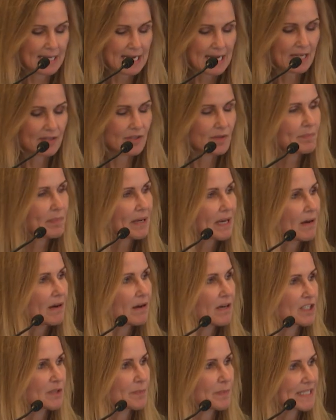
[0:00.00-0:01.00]
And the
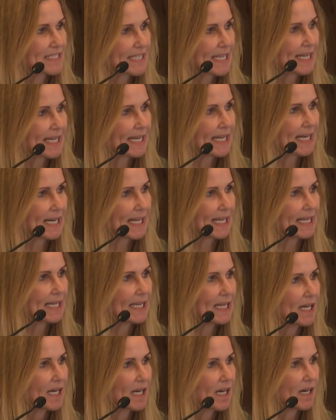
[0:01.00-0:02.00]
plaques particularly
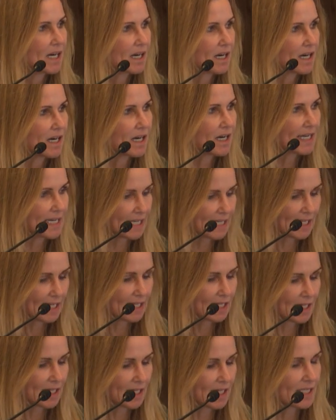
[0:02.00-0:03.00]
are
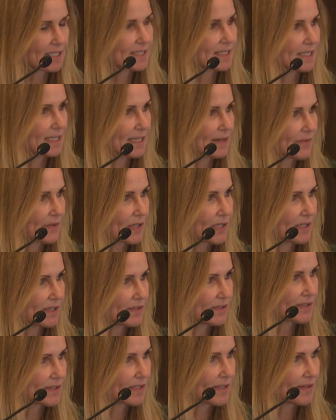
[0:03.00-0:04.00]
highly
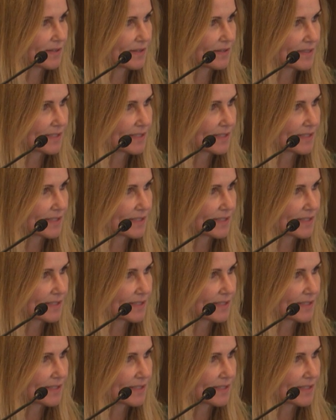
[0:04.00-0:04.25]
significant, so you can